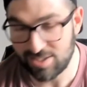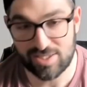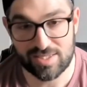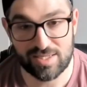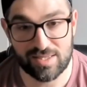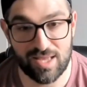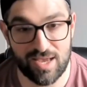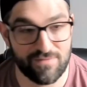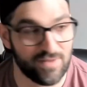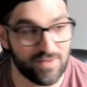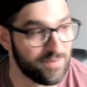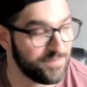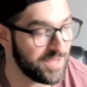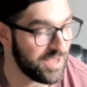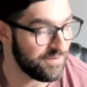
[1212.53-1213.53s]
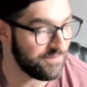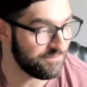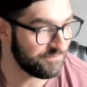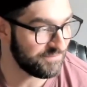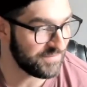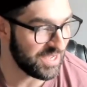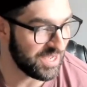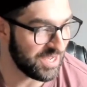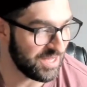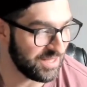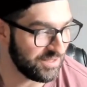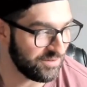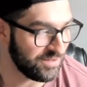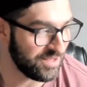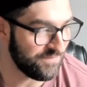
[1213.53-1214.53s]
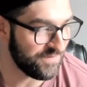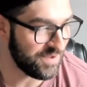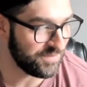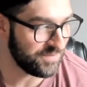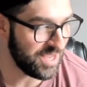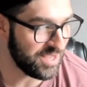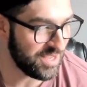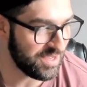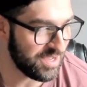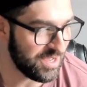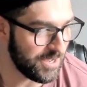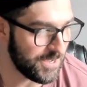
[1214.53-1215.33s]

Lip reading: just a life update, little life update.